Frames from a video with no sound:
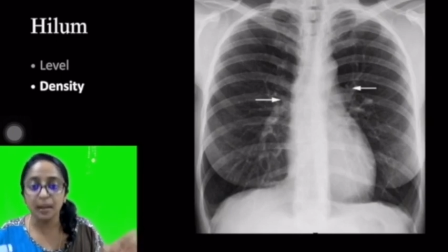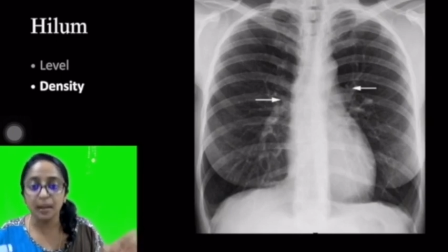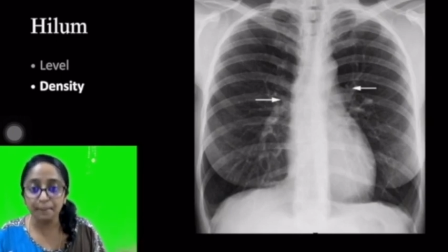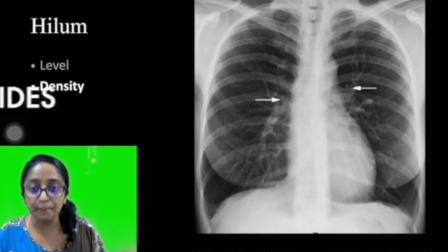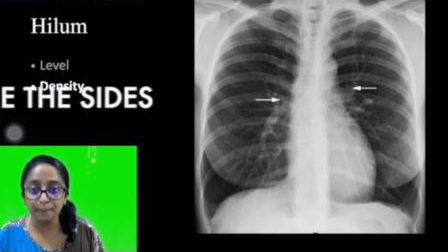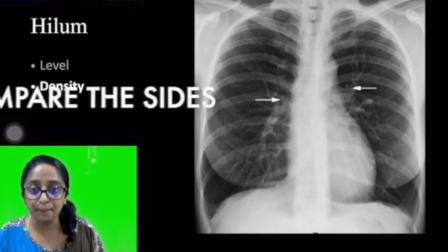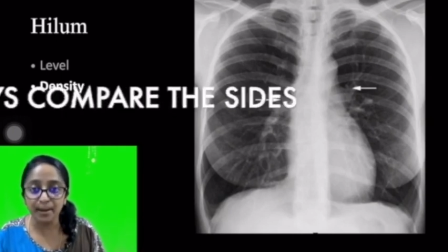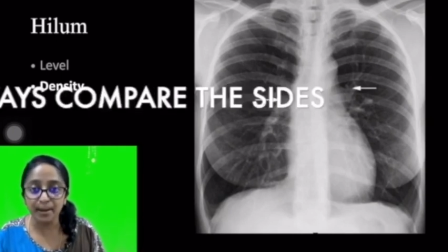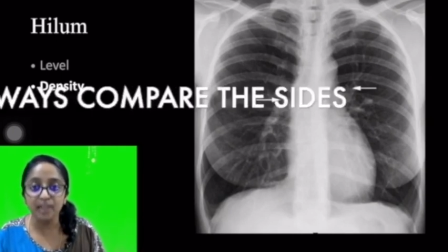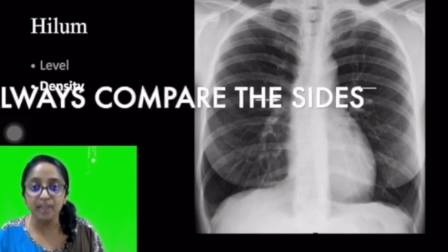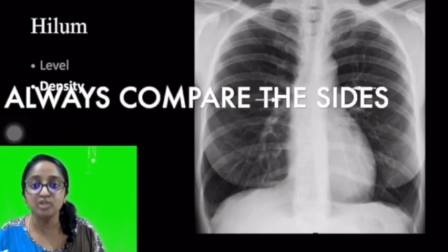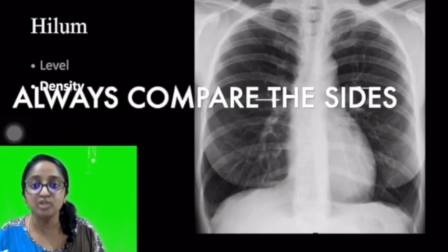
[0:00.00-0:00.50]

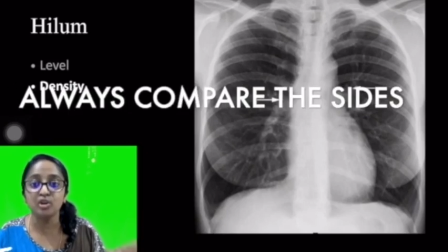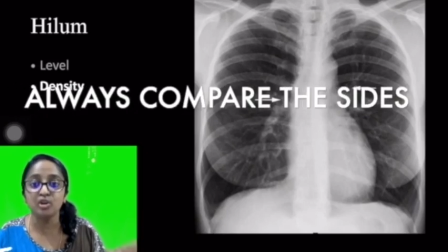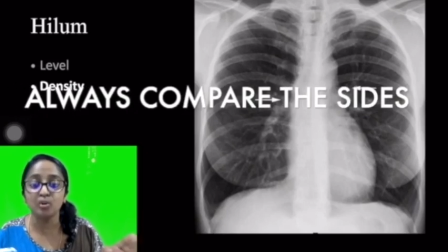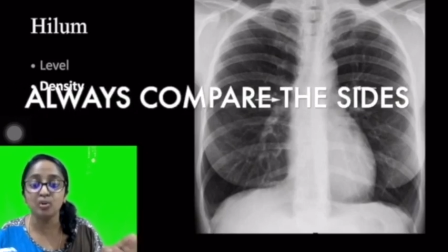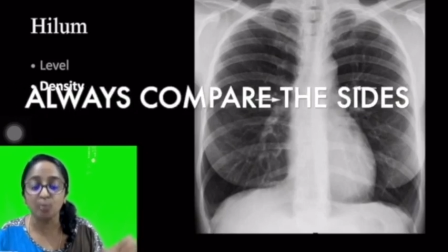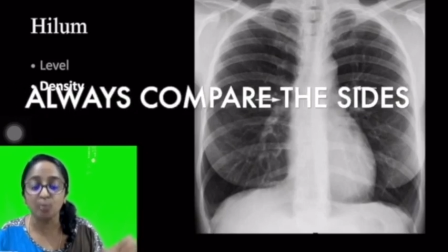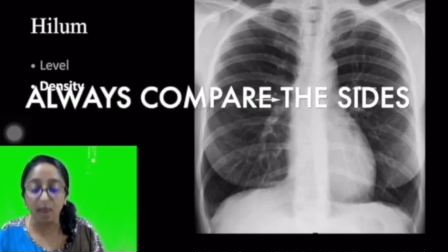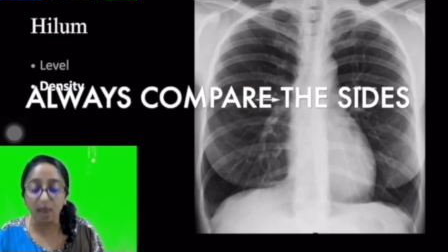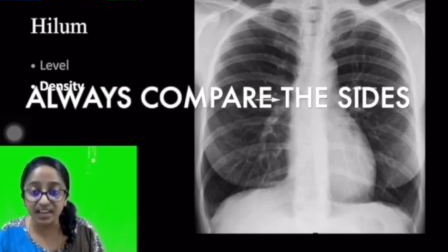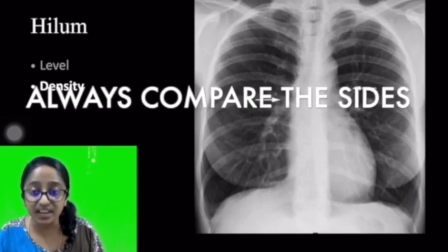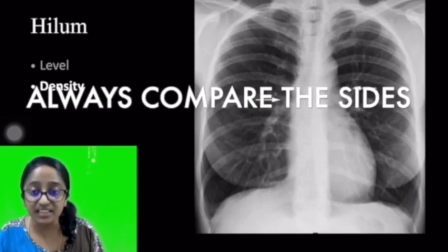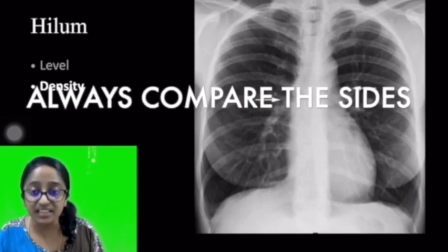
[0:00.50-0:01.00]
compare
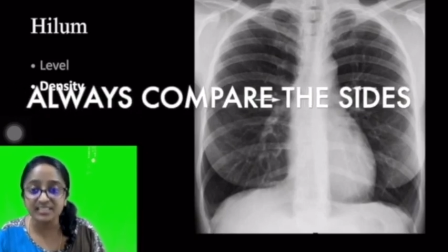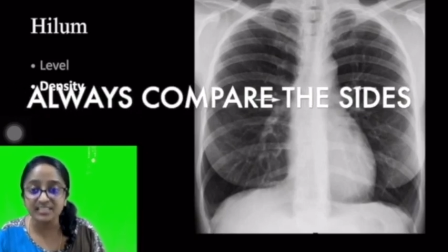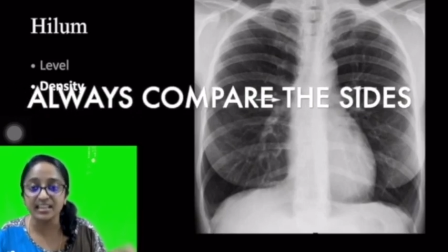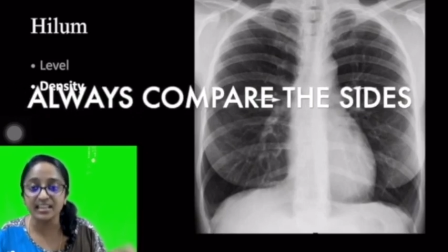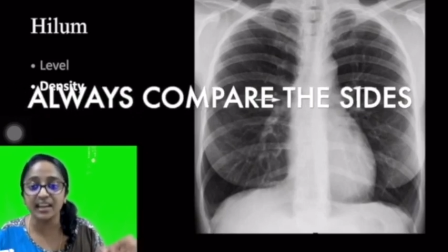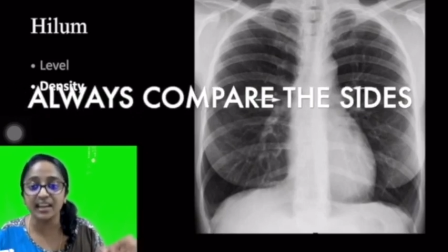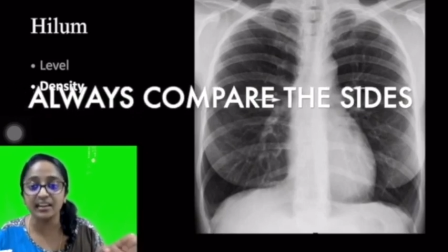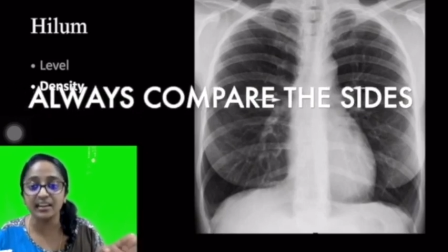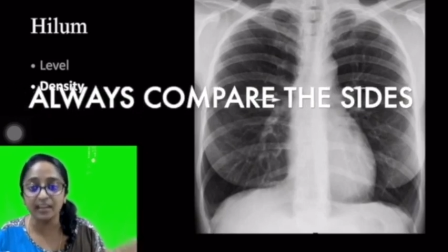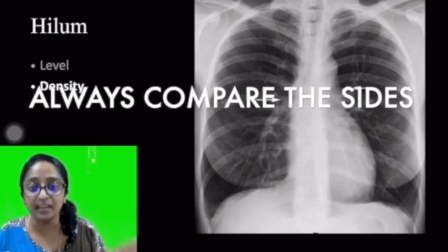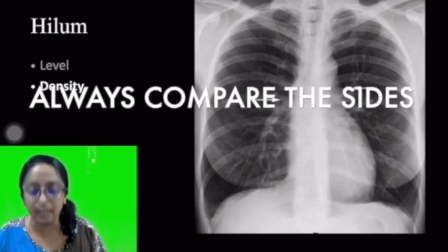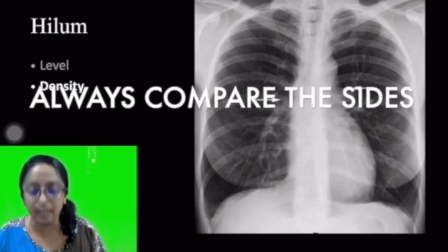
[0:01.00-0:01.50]
the
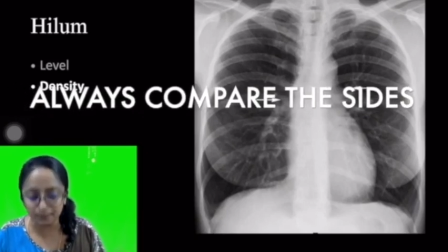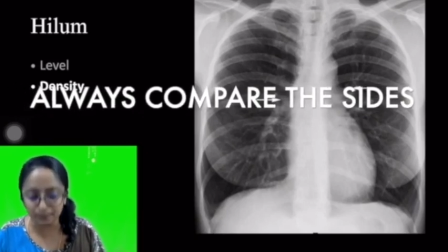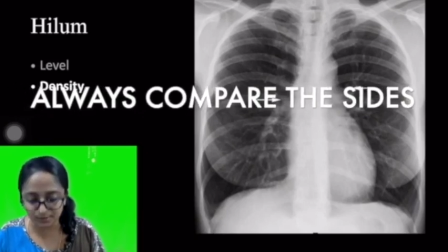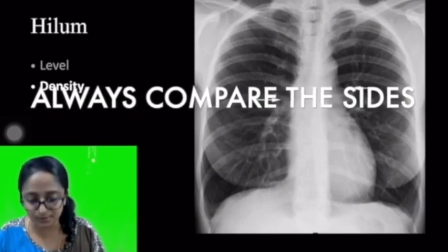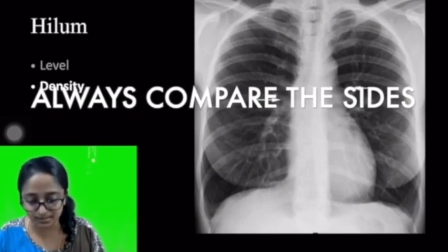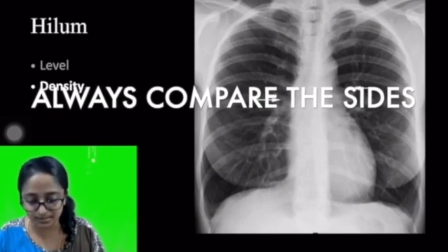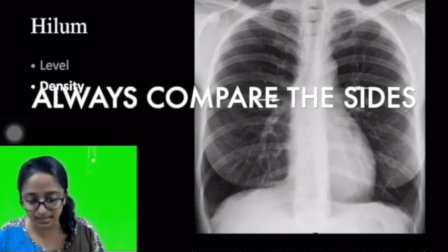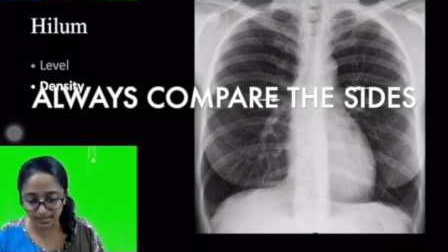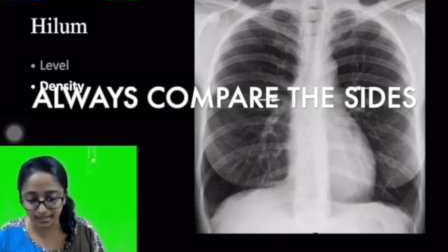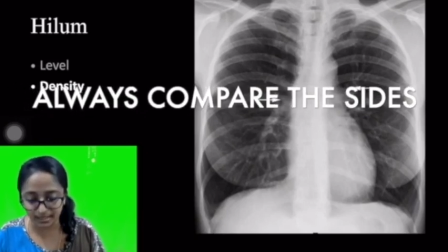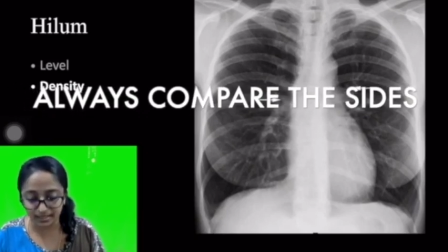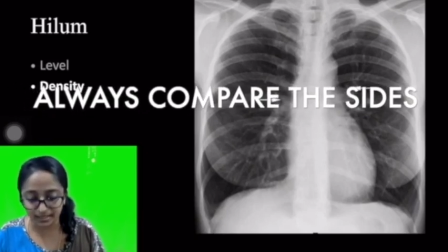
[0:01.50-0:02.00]
right and
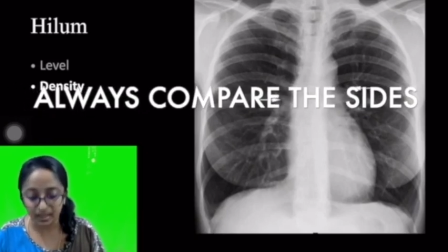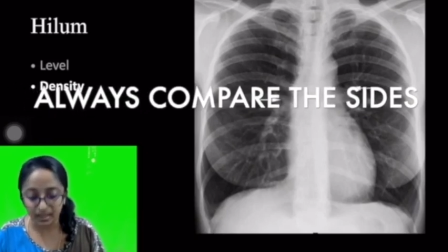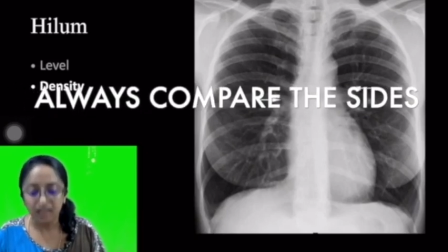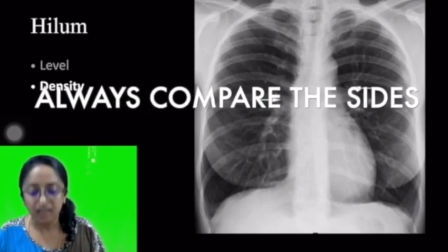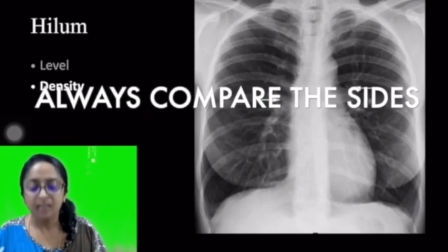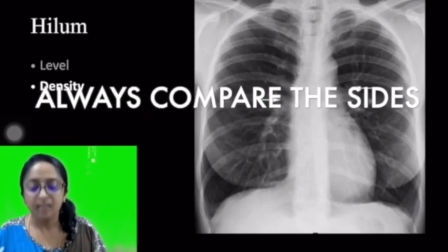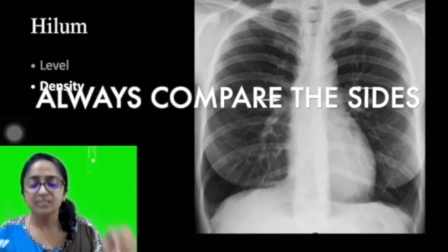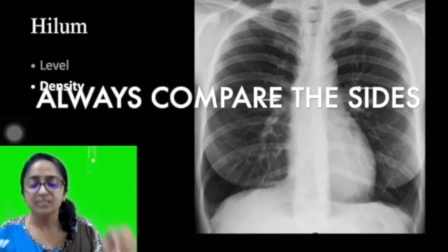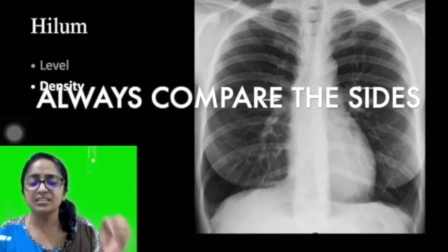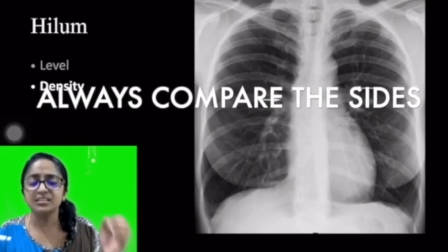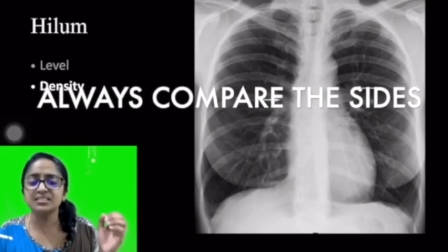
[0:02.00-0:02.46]
left side.